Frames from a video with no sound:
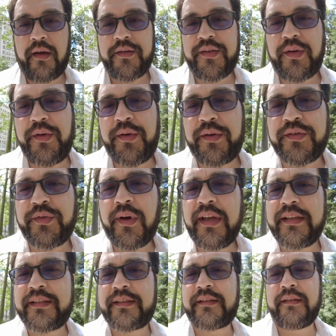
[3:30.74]
So you can
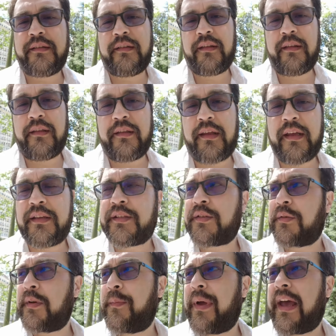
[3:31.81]
trace the
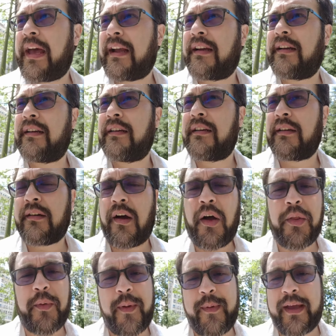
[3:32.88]
history back all
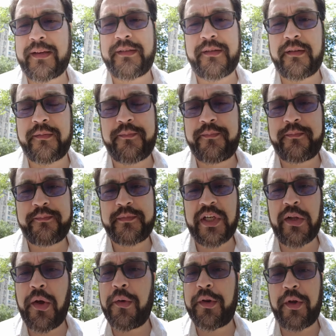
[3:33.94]
the way back to the
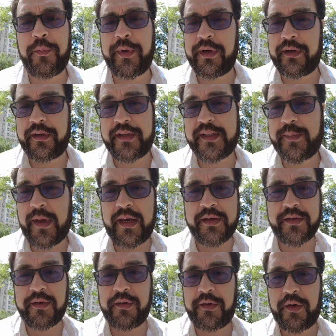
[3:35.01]
colonial period, the
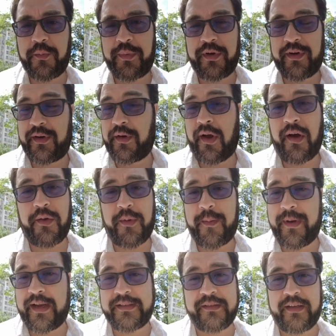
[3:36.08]
Spanish colonial period, all the way
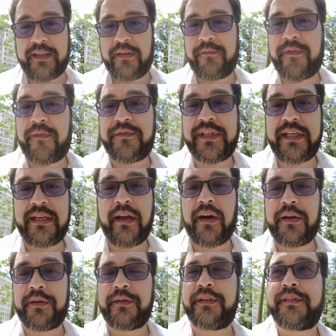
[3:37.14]
back to like the fifteen
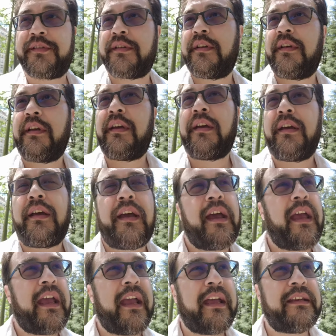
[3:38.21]
hundreds.
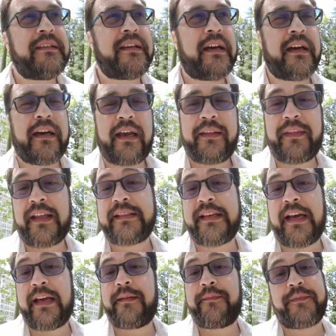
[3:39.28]
And uh, at that
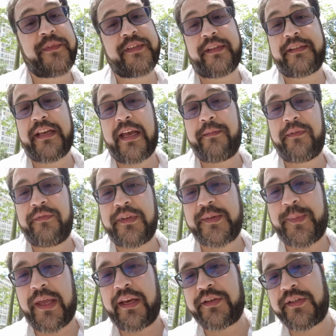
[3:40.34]
time, it's the time of the
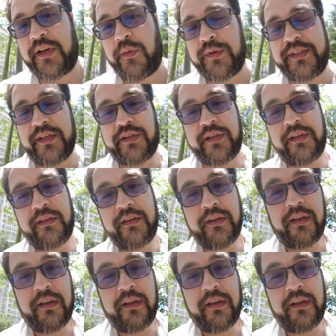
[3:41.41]
Spanish Inquisition,